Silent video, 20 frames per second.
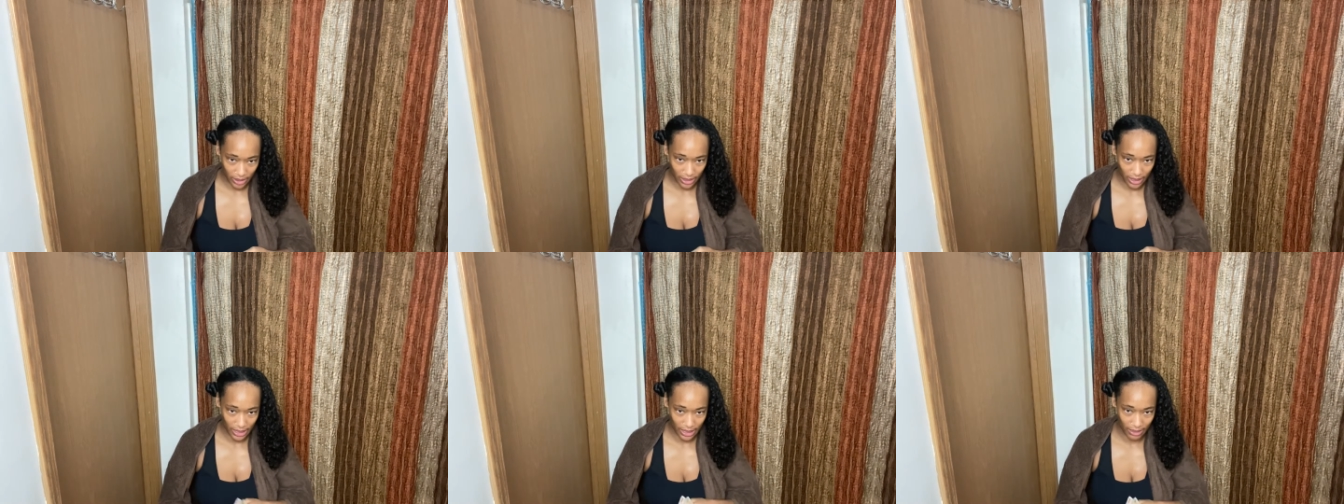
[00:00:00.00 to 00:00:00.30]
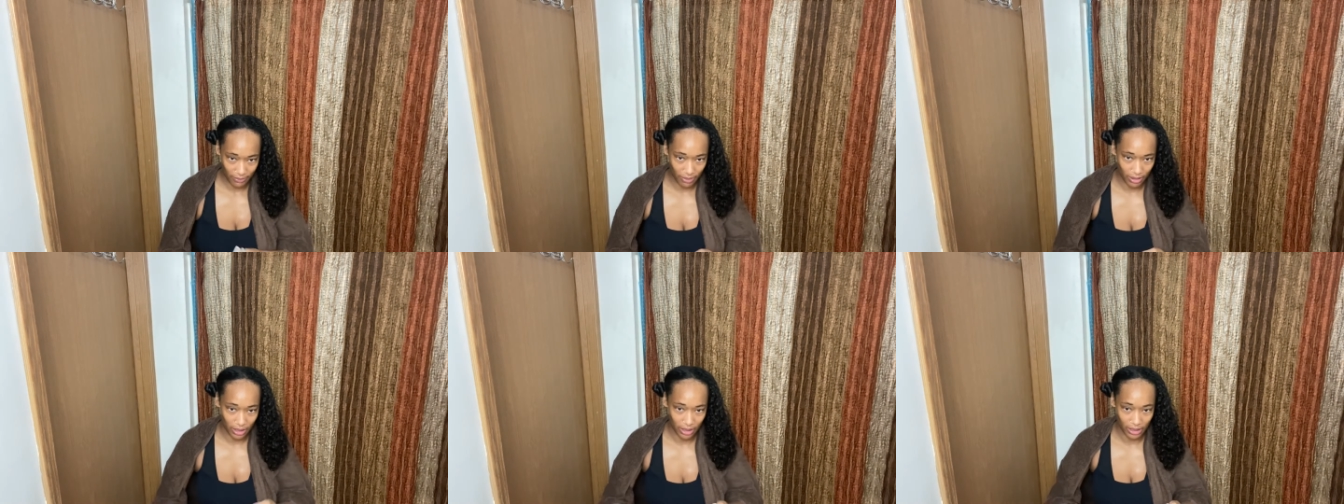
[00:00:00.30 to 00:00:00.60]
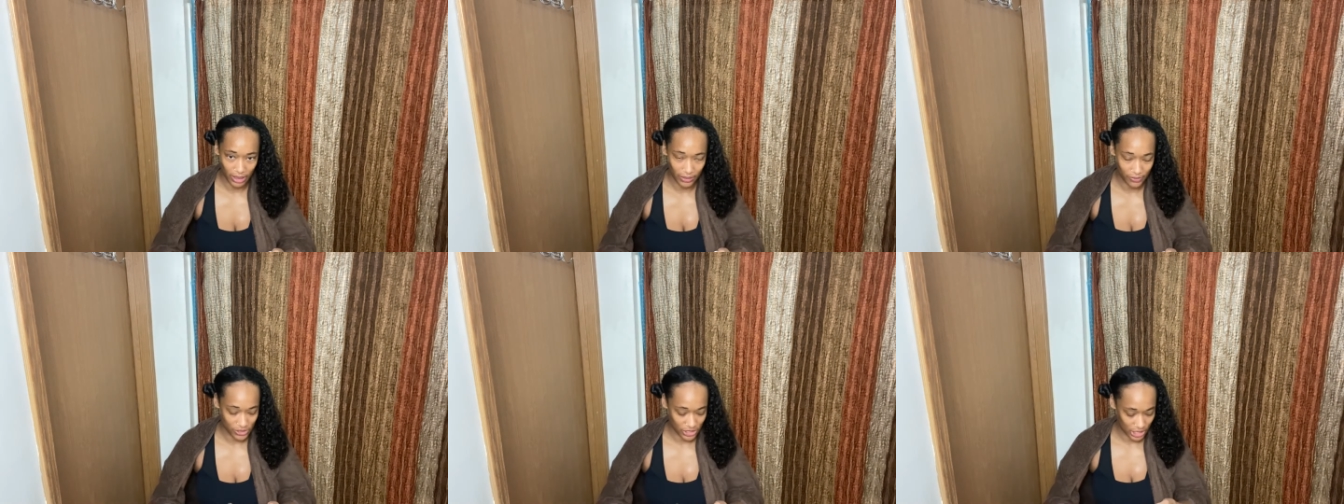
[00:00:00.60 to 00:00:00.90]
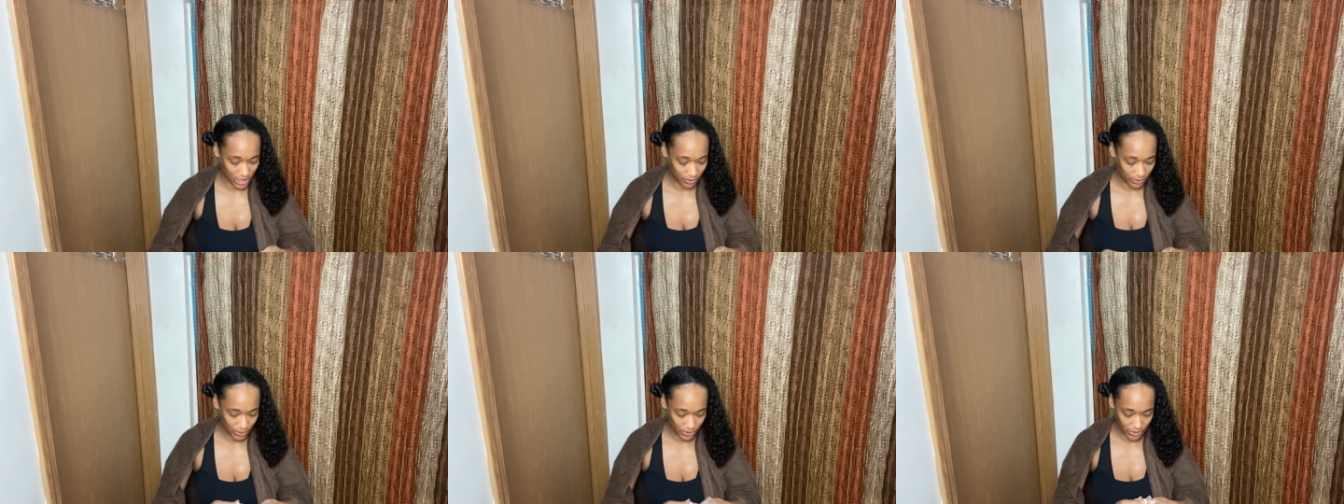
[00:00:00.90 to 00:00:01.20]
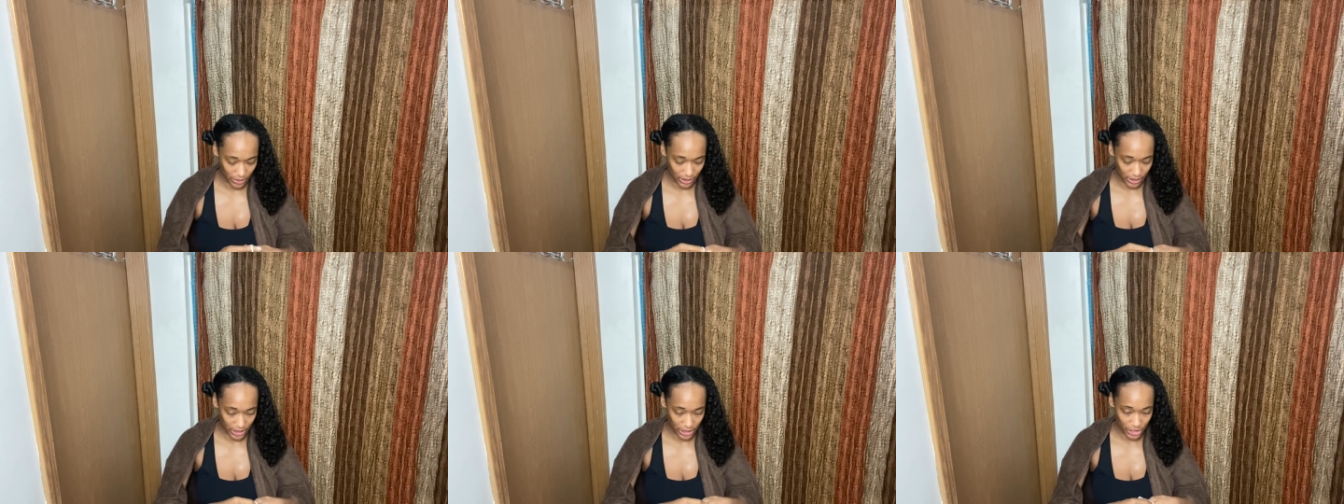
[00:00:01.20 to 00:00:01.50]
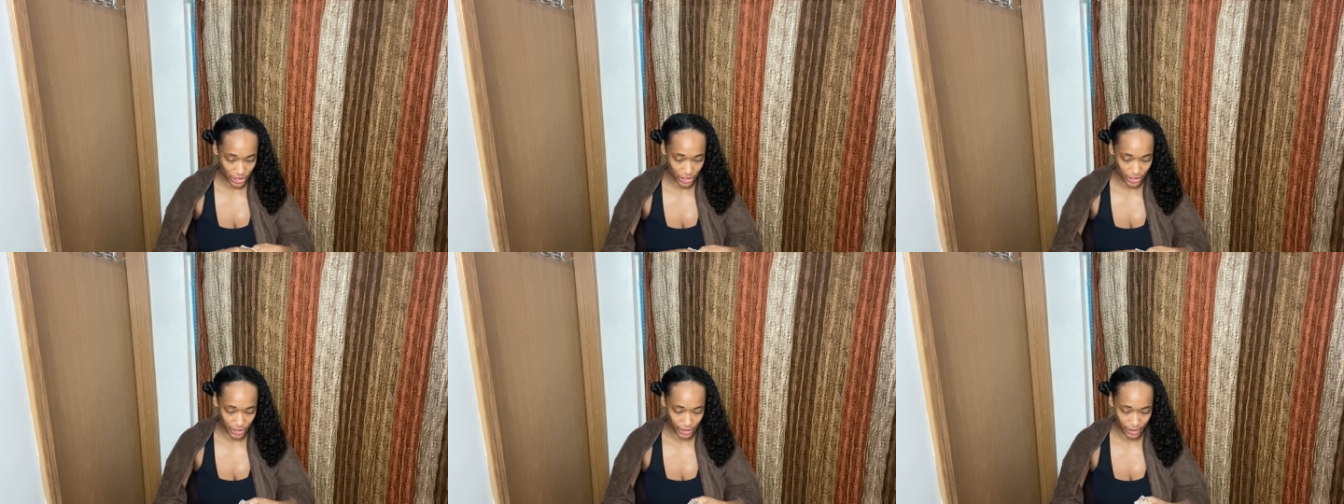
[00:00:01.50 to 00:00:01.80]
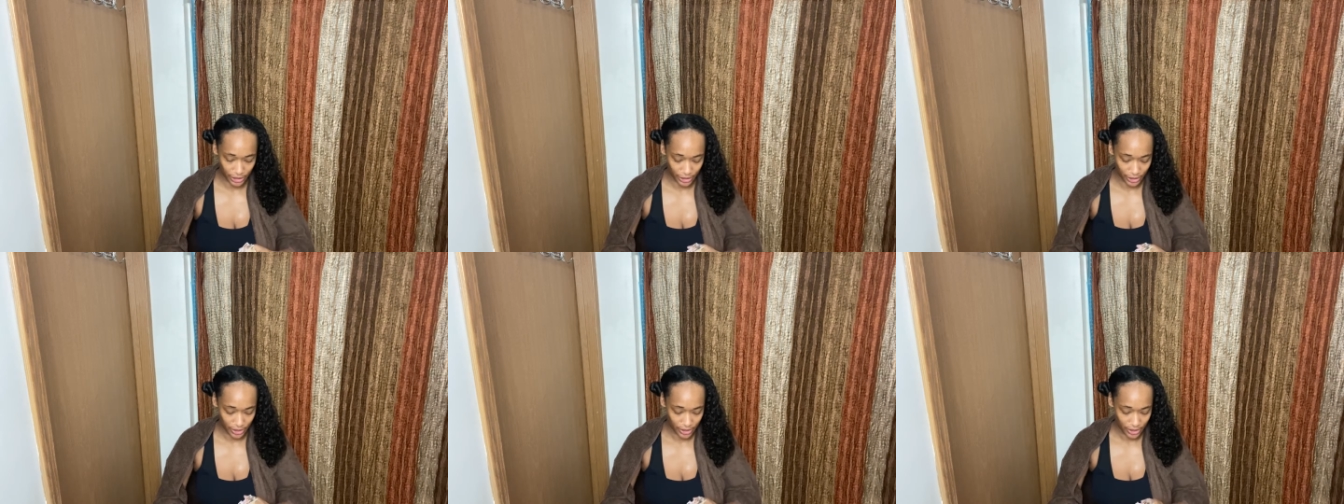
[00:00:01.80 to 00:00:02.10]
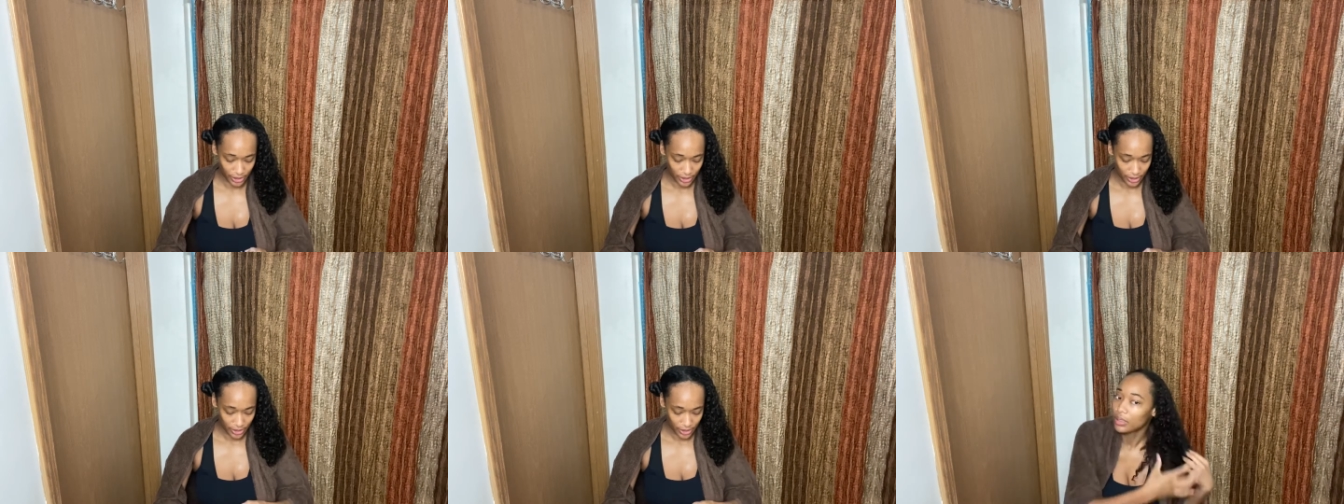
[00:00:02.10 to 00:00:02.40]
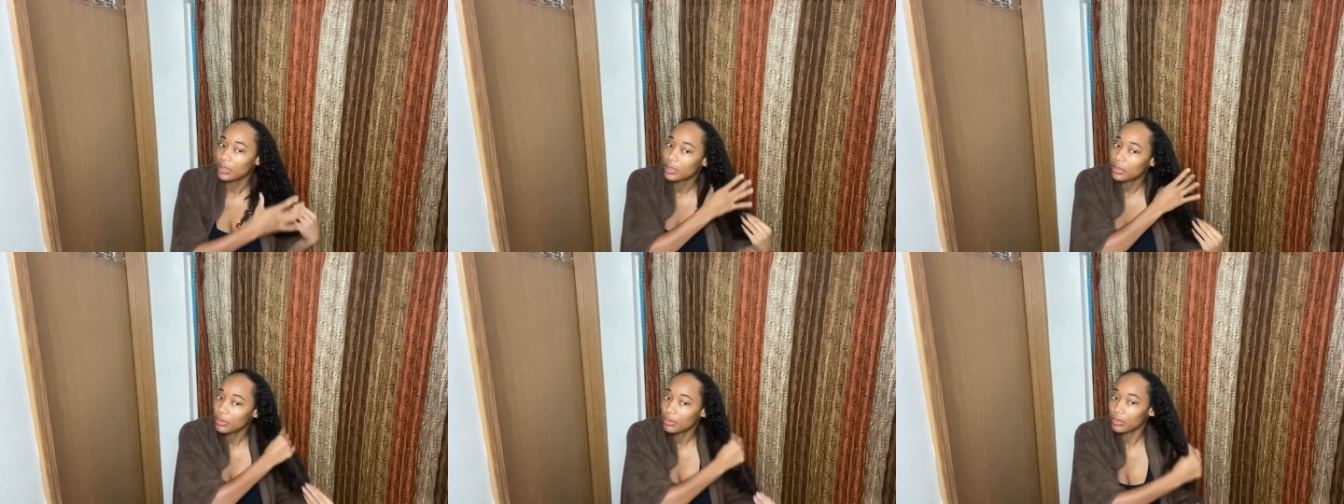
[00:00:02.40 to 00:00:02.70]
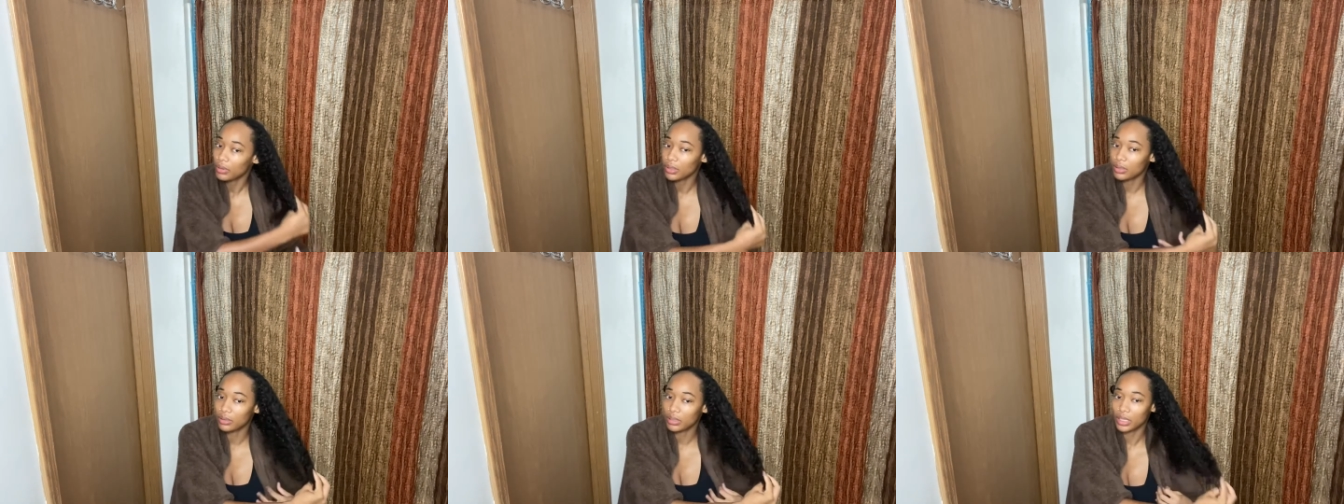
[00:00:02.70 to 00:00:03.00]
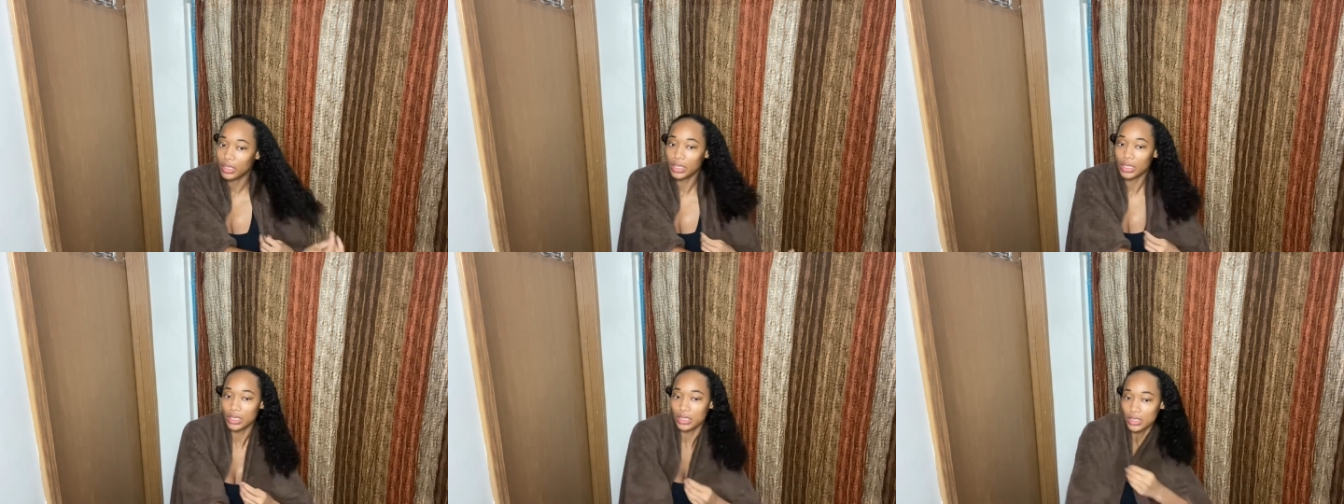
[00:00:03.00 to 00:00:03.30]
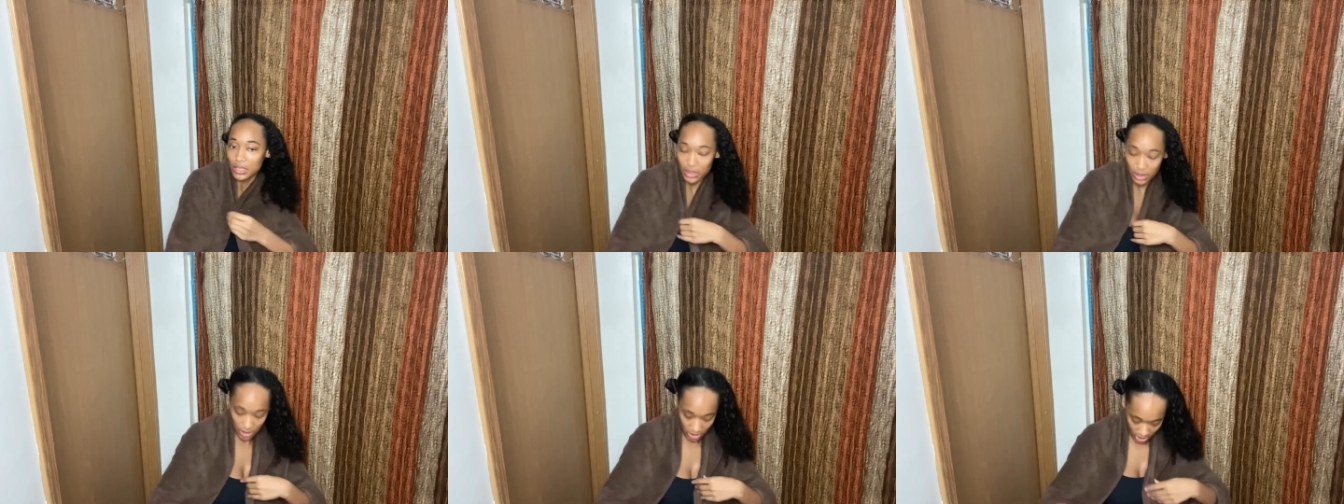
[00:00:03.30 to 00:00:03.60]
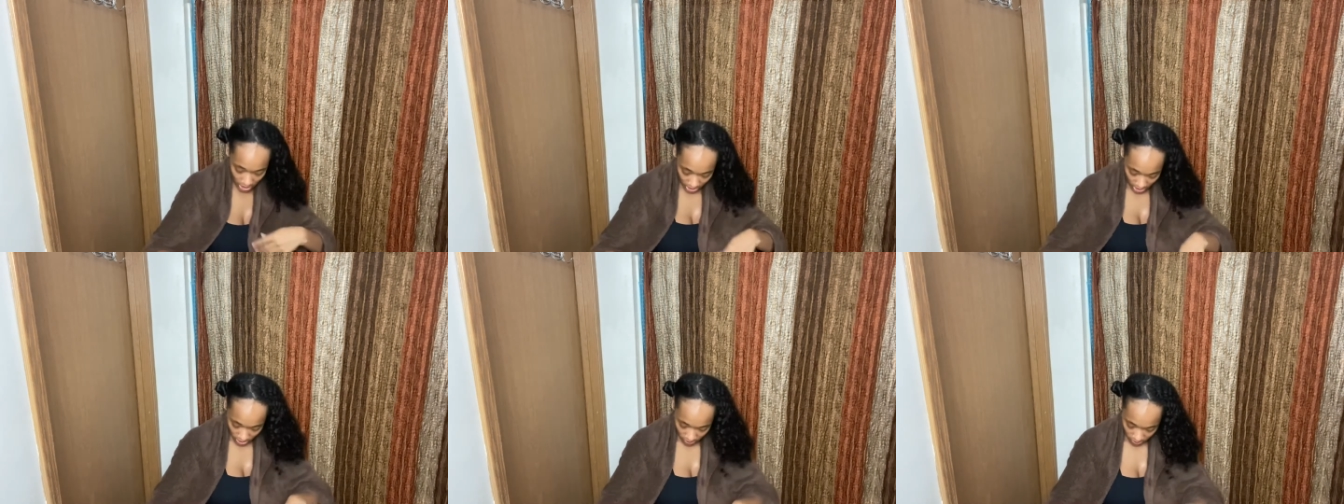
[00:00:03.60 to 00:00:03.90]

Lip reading: having enough shampoo and conditioner. We're gonna get started